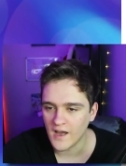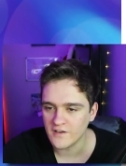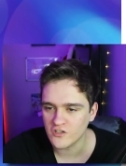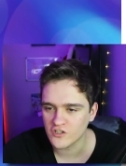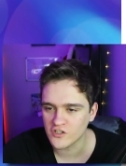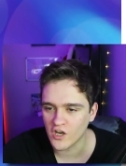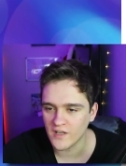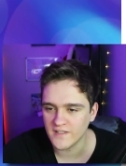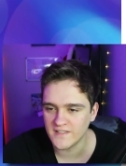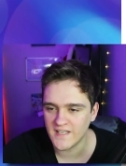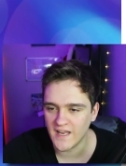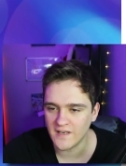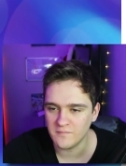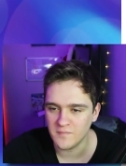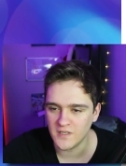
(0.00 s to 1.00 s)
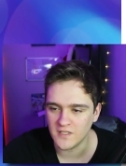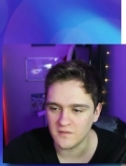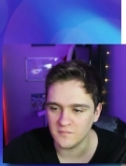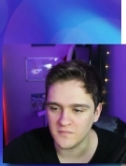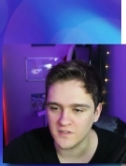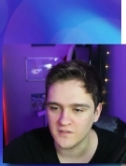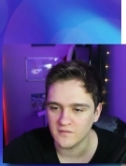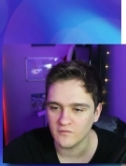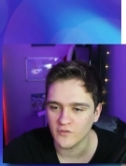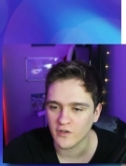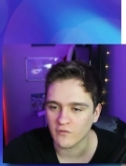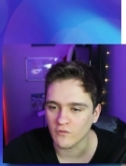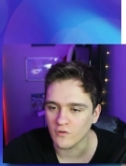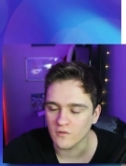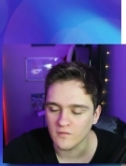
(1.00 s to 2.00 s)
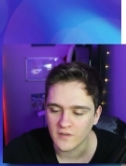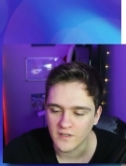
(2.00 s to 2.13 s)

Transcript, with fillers: I just got dead memed. Rickroll.